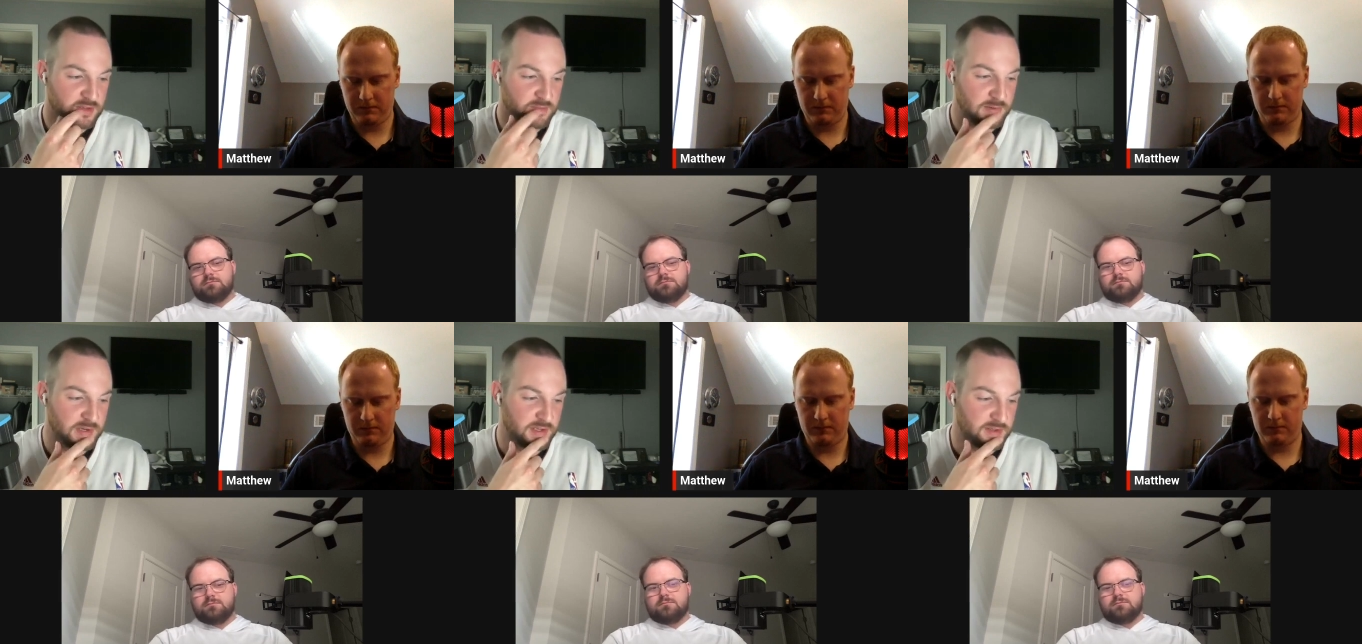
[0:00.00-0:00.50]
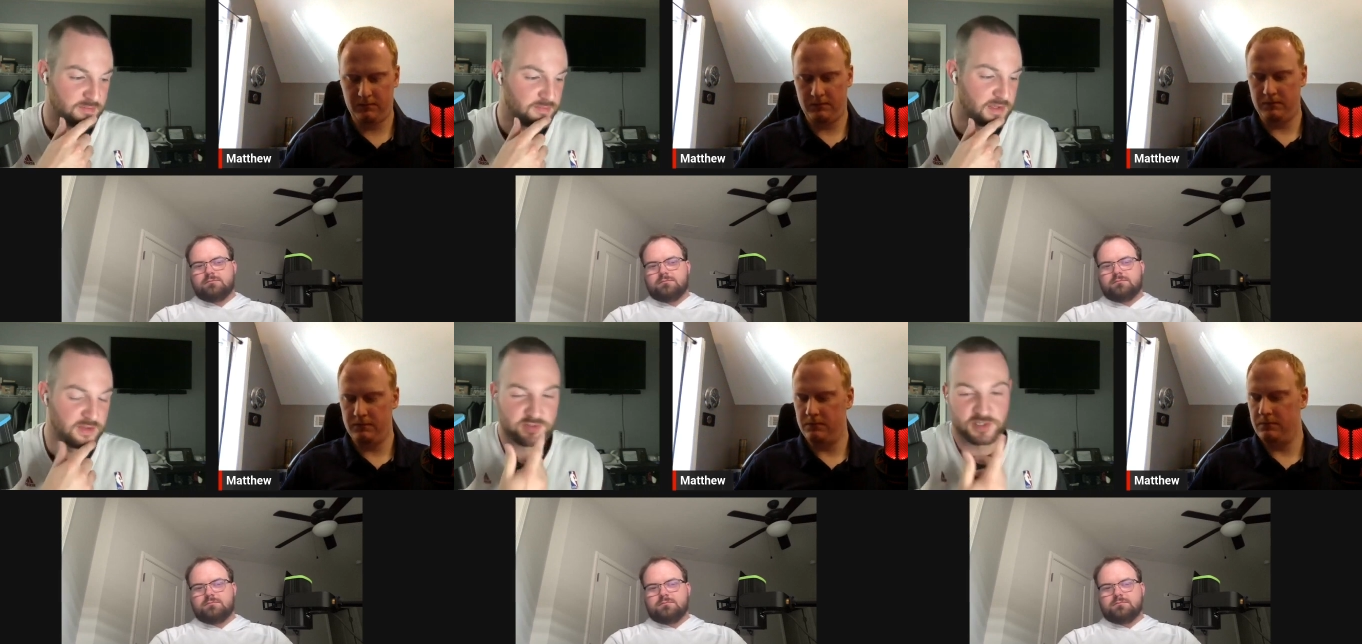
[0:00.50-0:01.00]
Speaker 1: But
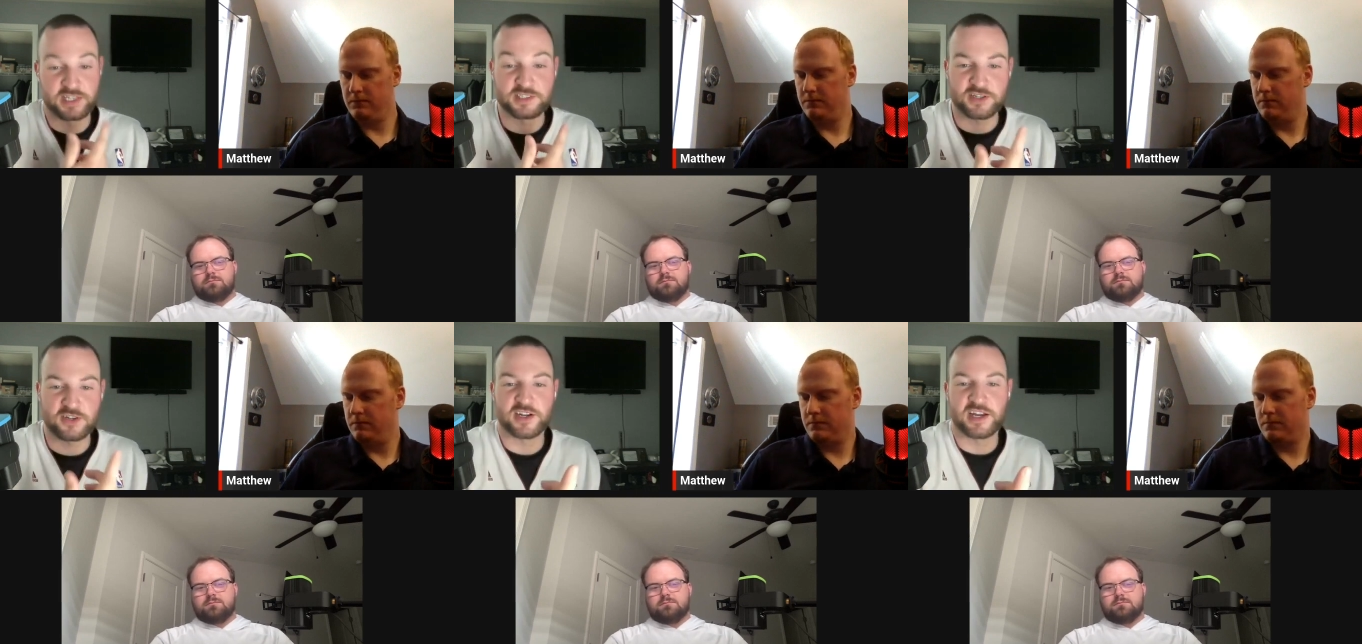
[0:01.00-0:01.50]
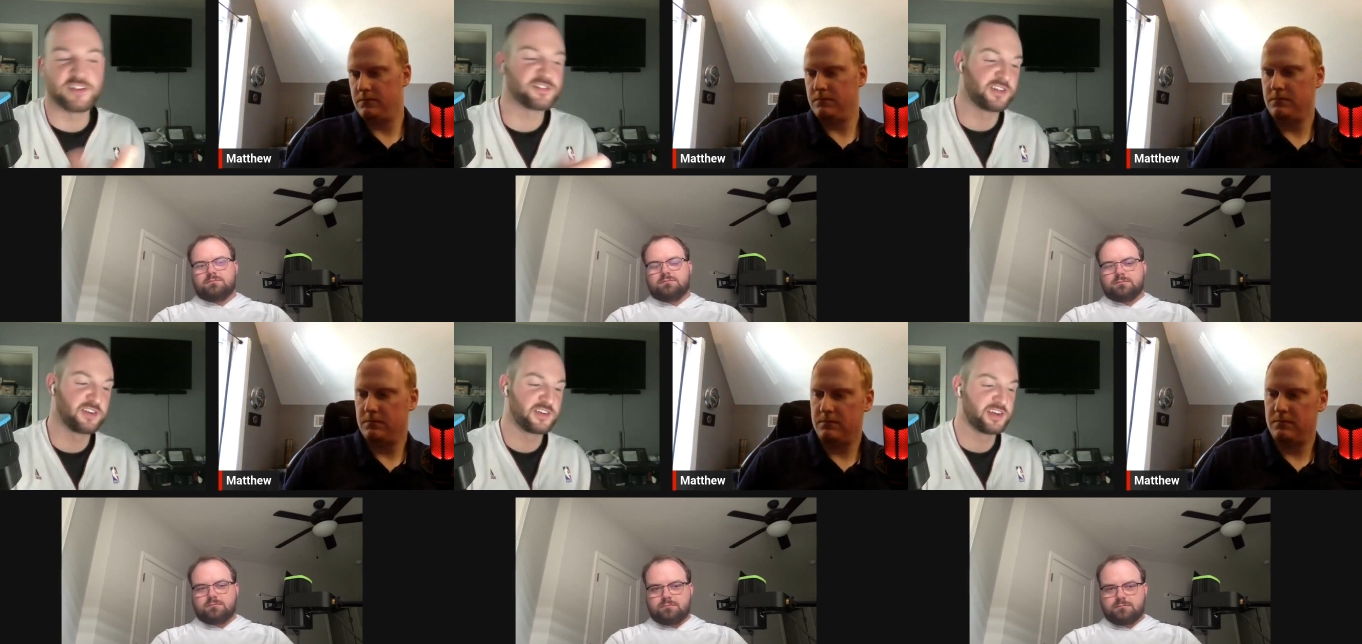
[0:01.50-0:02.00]
it started out
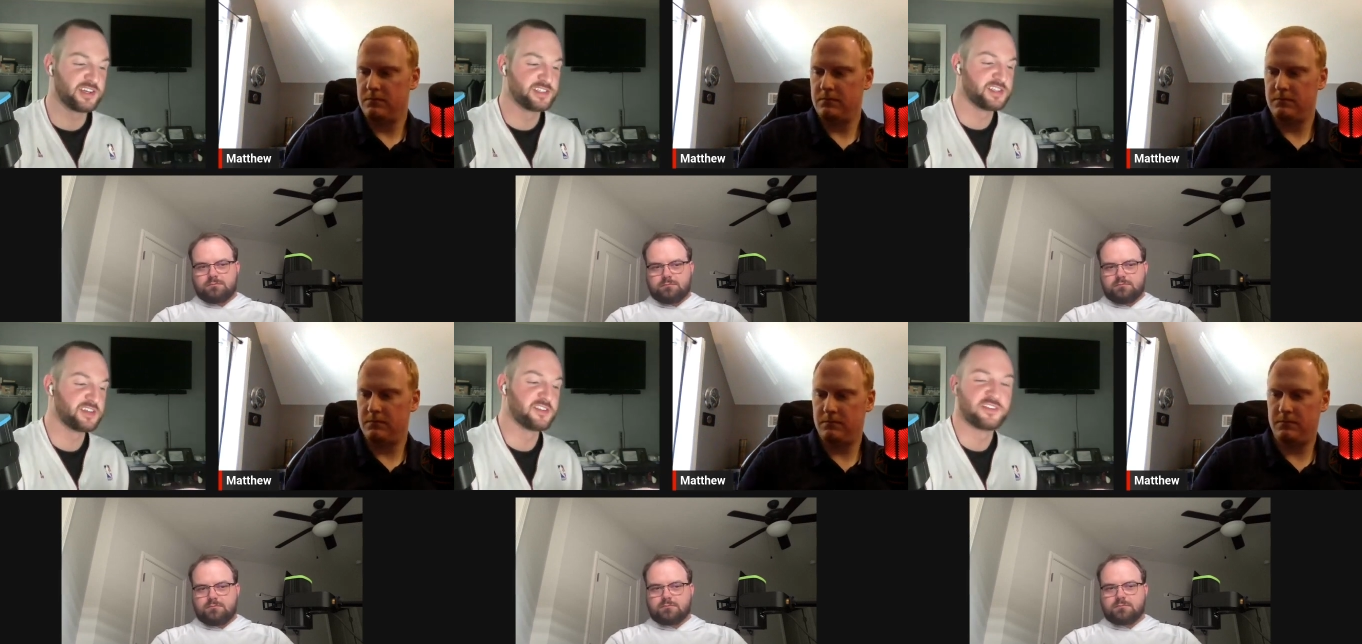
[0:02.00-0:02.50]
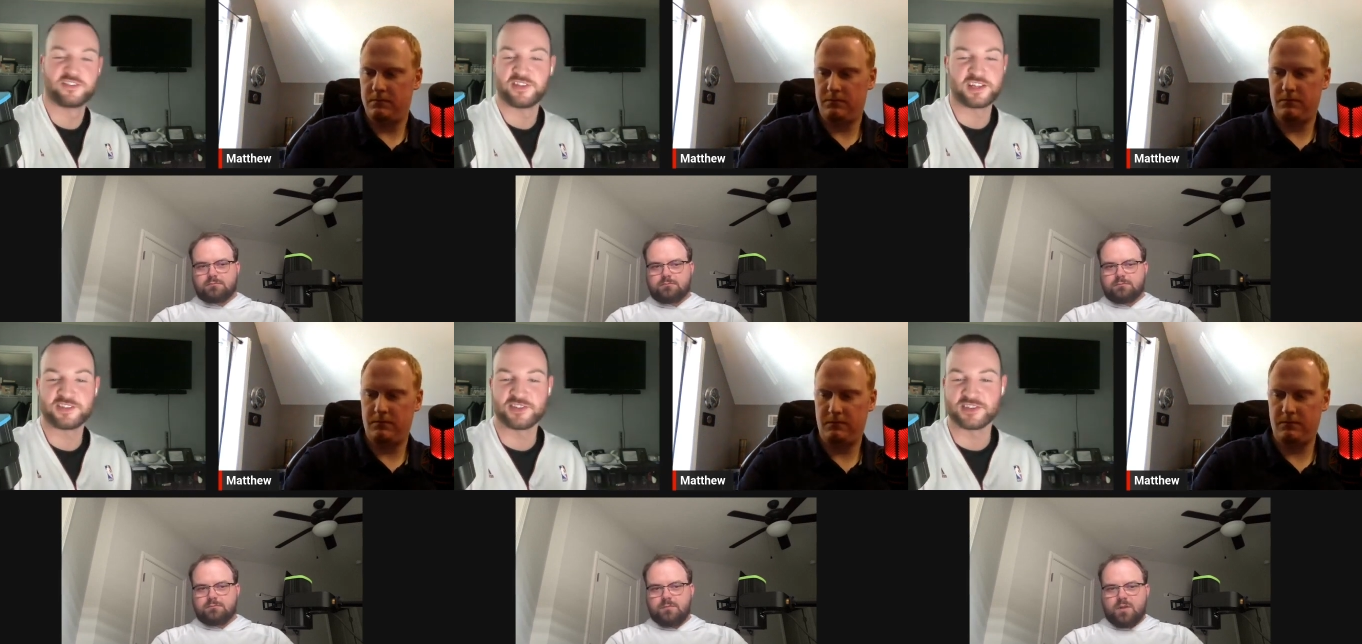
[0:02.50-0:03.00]
so good too.
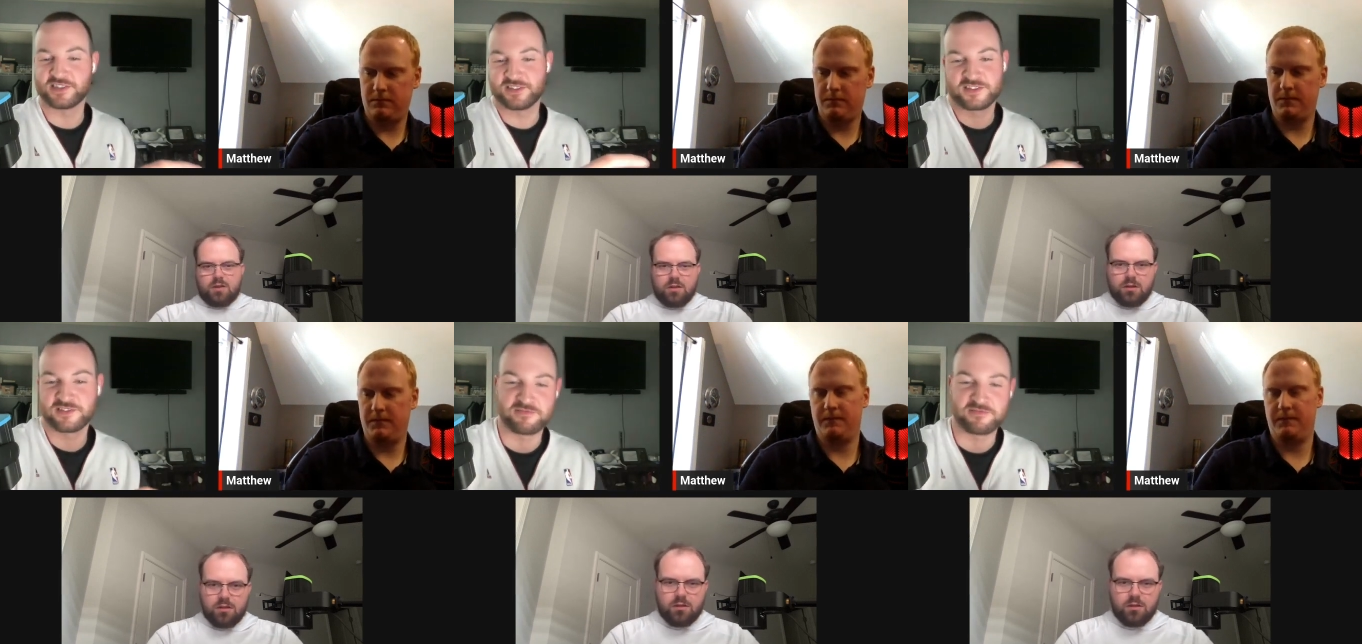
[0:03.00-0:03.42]
That's what's